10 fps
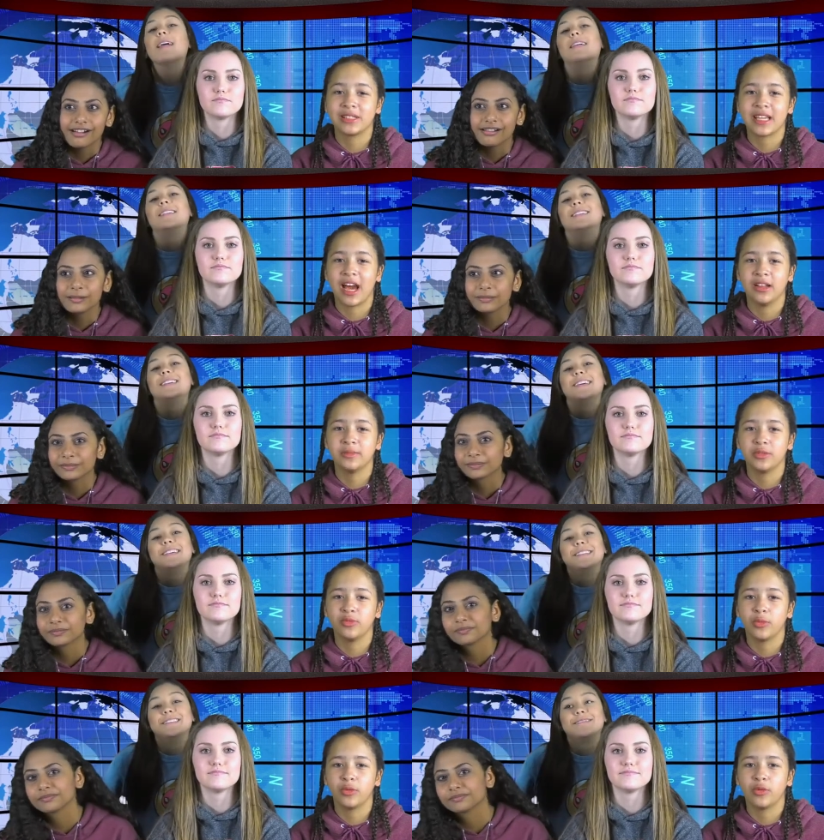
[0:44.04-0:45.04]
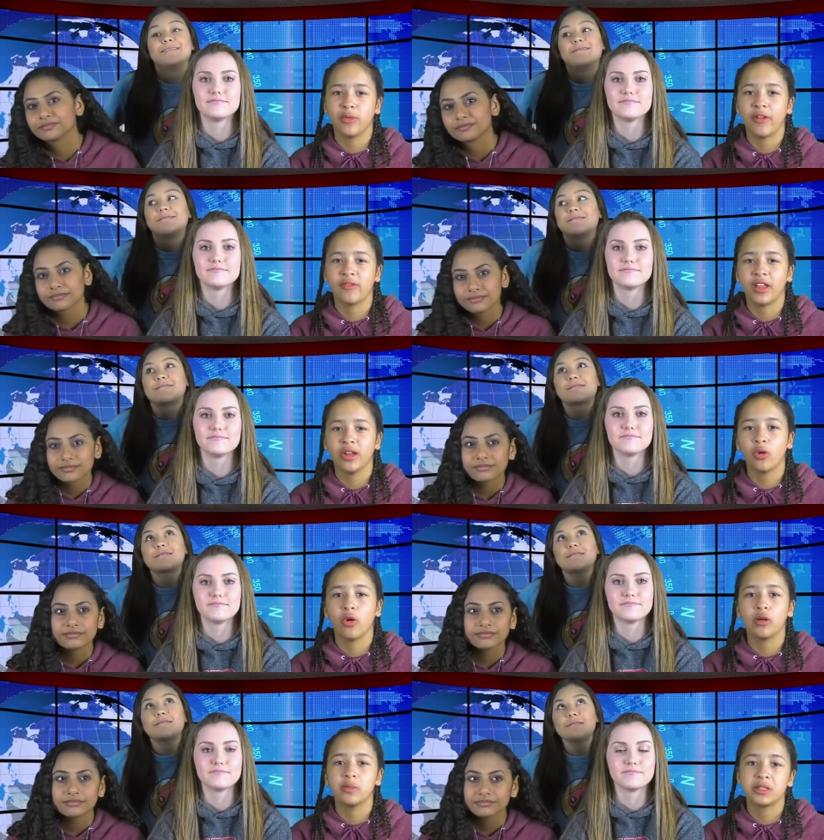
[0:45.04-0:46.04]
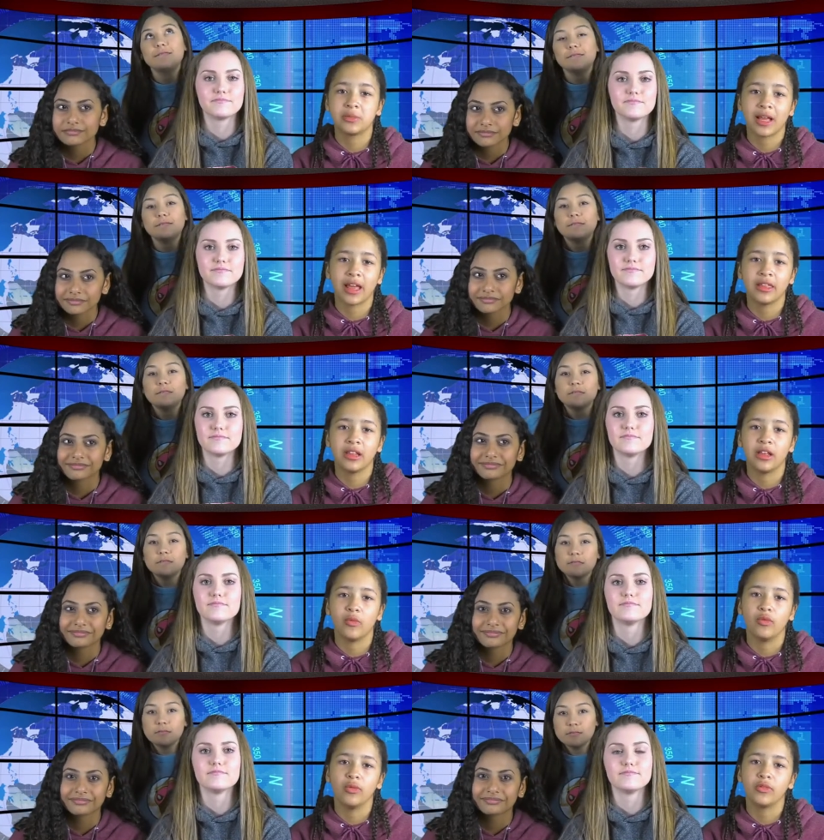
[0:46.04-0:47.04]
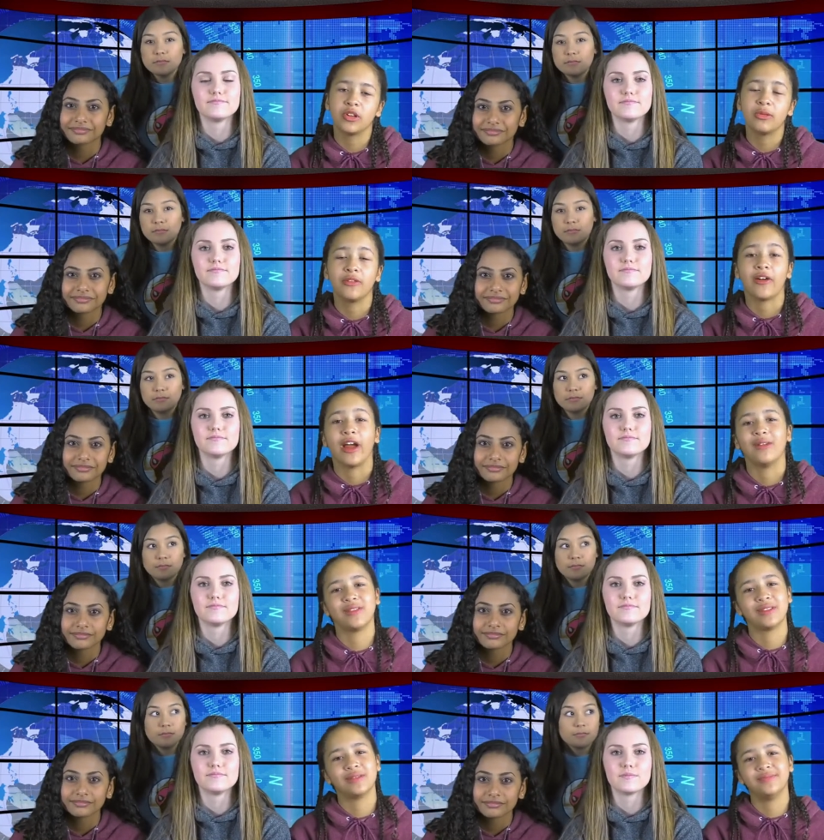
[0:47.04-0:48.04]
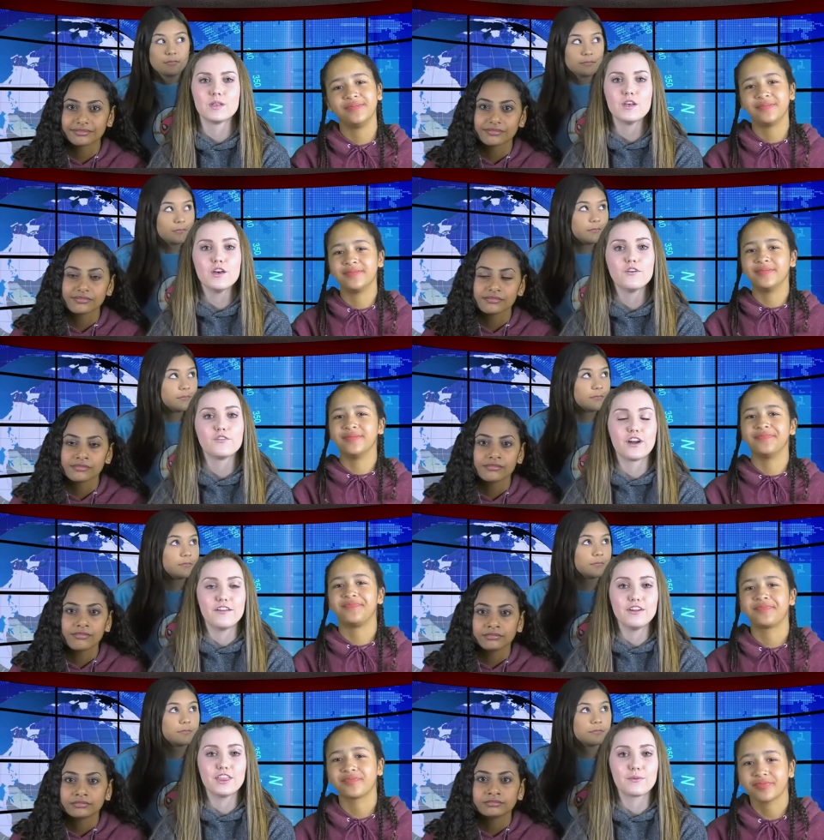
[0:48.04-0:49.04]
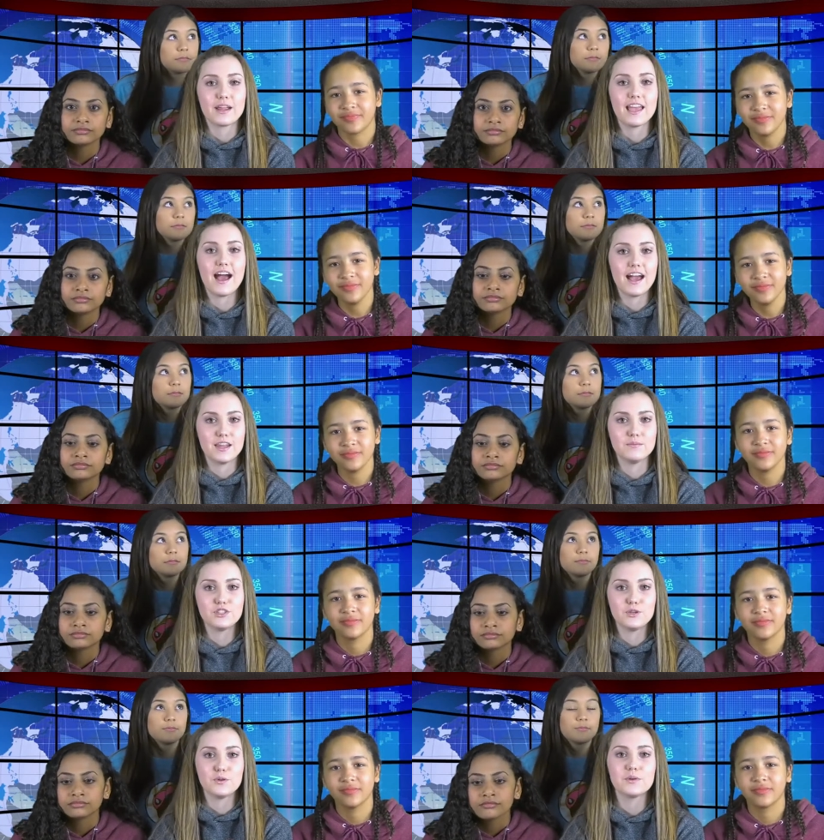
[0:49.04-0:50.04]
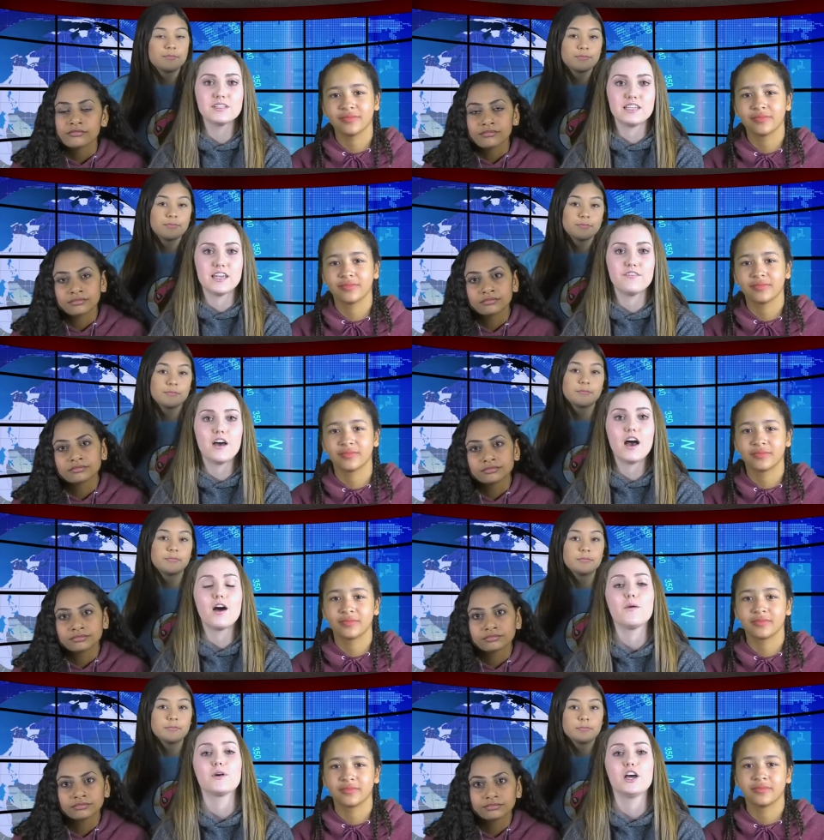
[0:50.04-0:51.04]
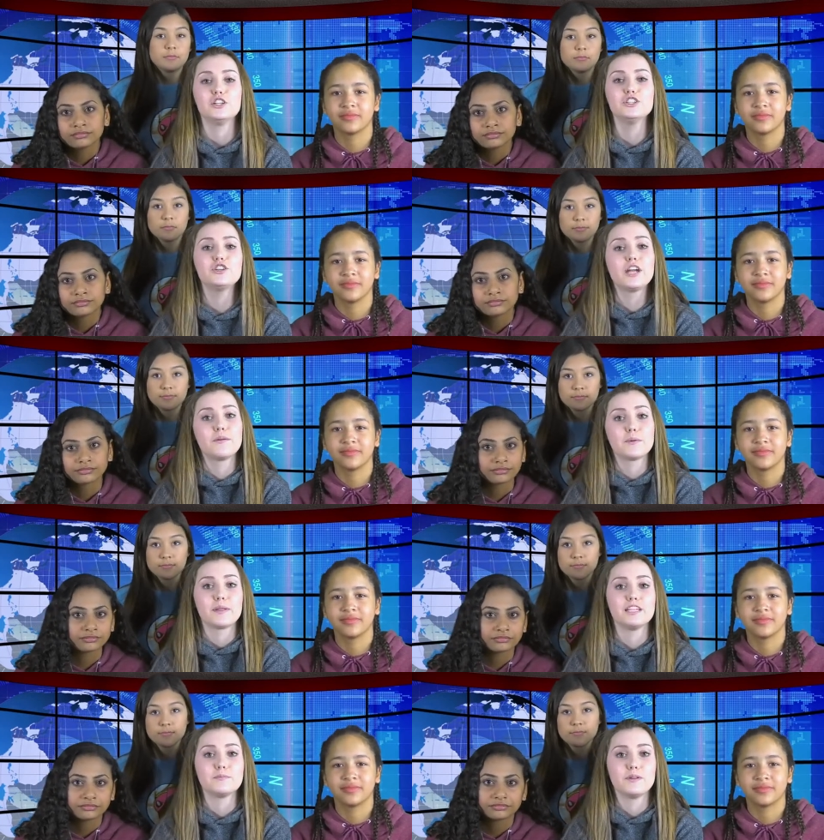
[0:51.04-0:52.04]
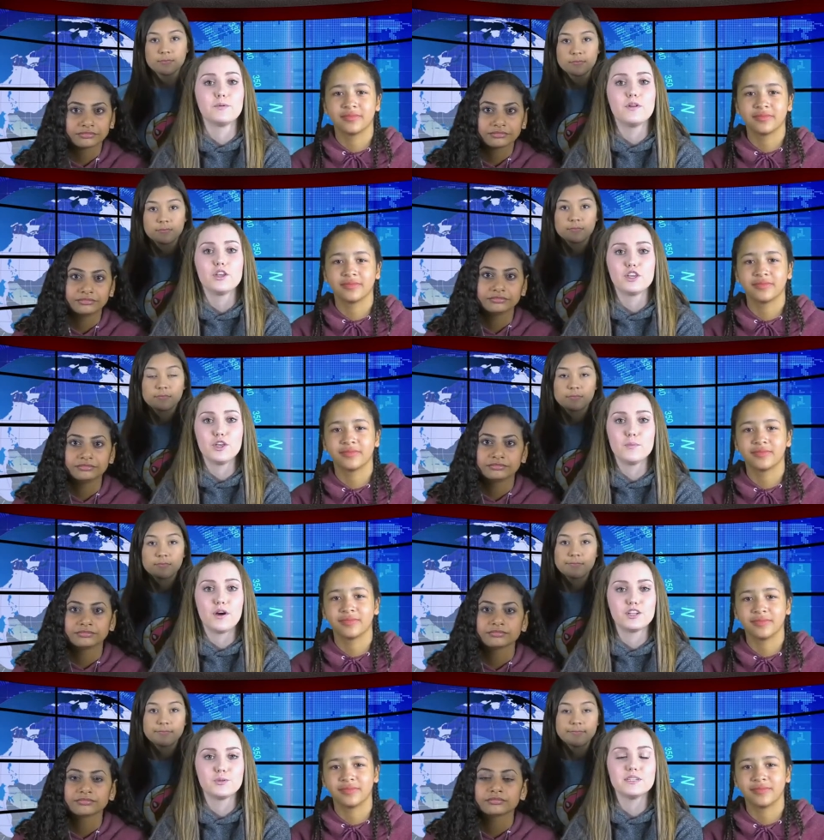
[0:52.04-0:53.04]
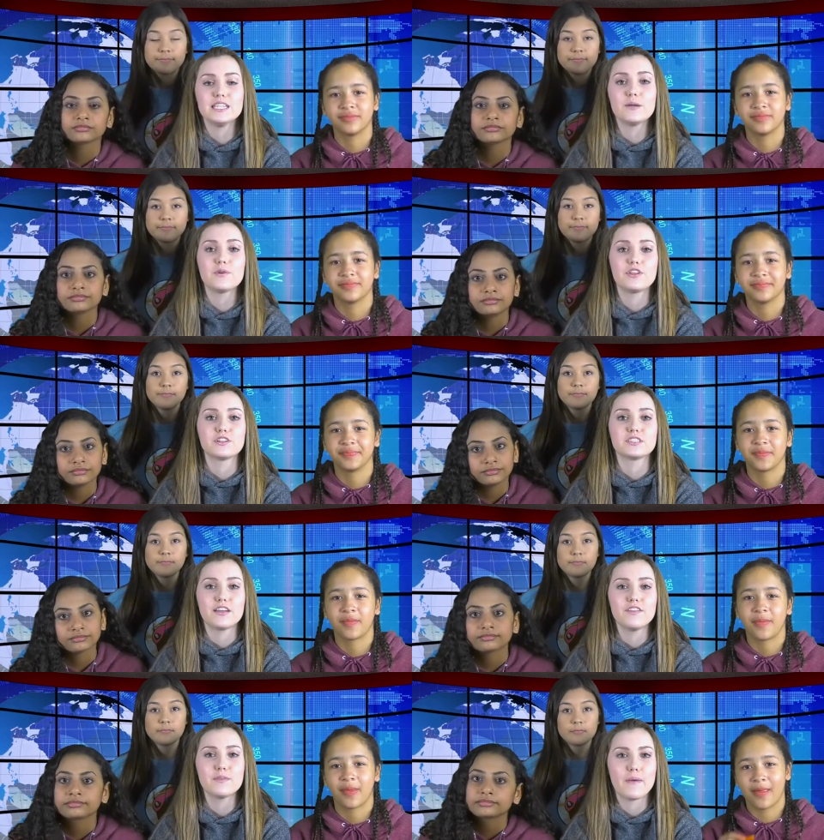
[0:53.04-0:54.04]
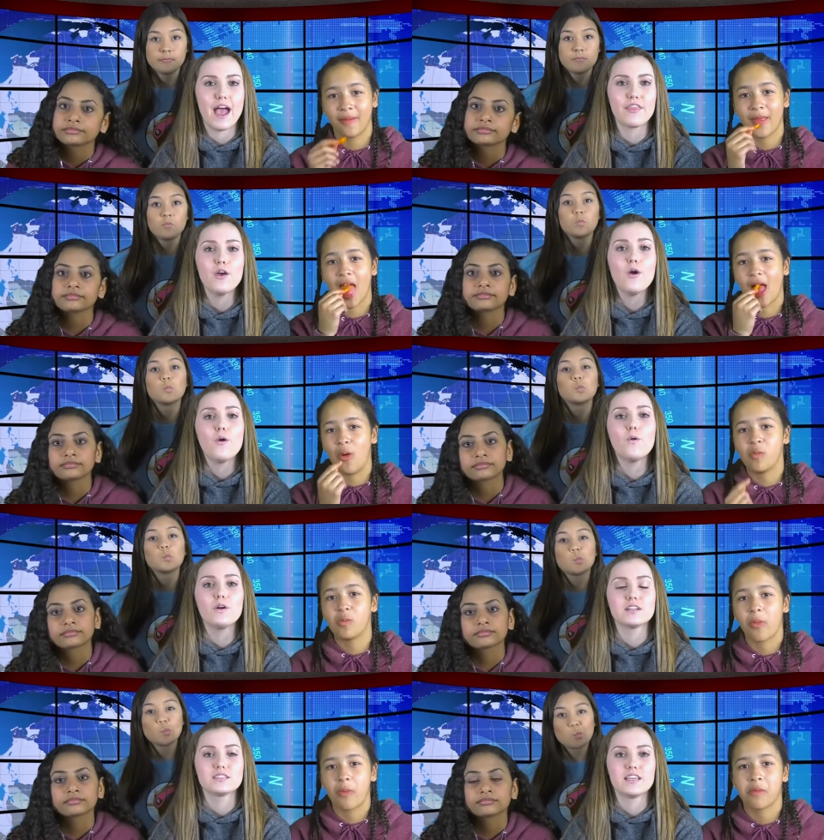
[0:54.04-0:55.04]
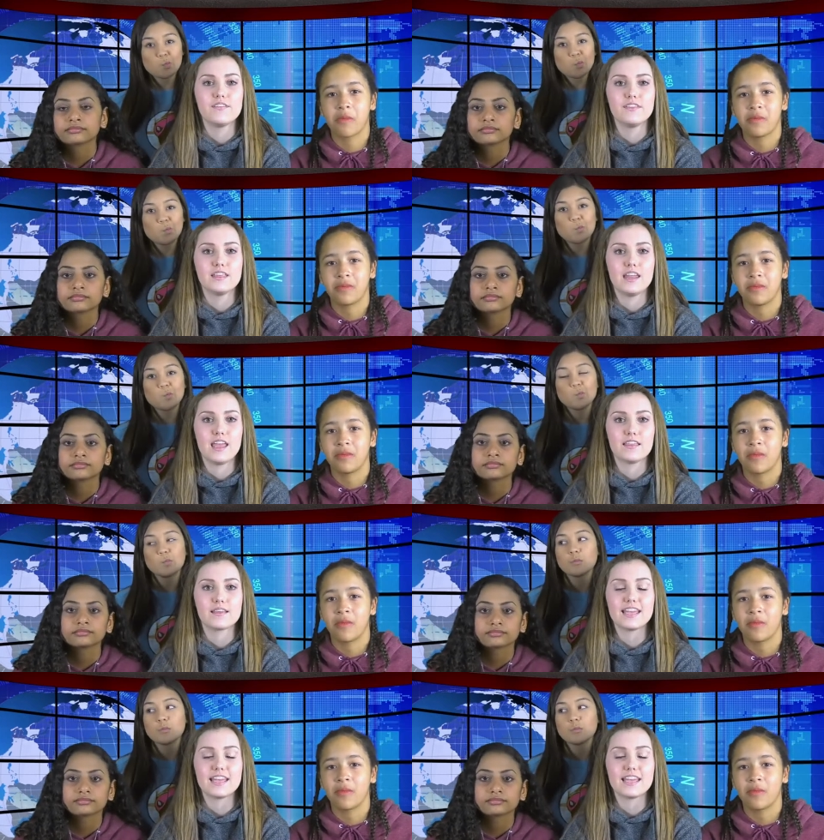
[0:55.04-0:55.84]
Speaker 1: Miss Adams in room 315, or with Miss McCutcheon in room 205. For every three items, you
Speaker 2: will receive a 100 grade replacement coupon to redeem with your 7th math or 7th and 8th